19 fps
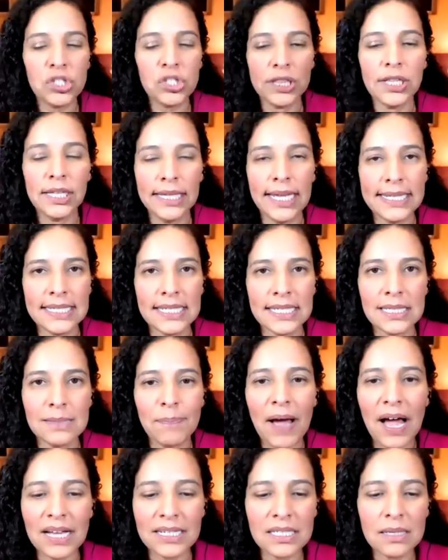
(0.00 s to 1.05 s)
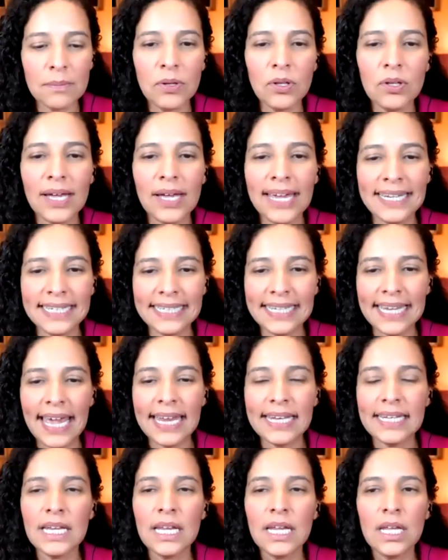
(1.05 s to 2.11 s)
to the lens as possible. And
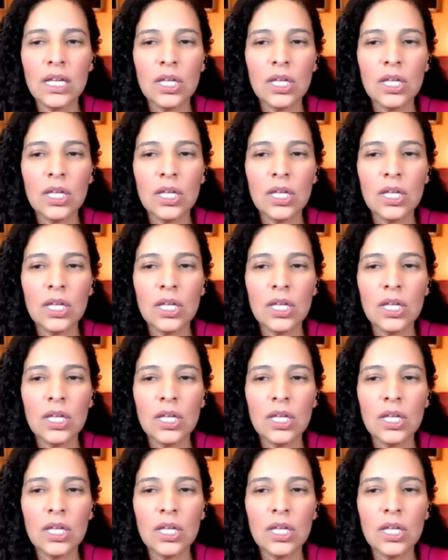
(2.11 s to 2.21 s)
again,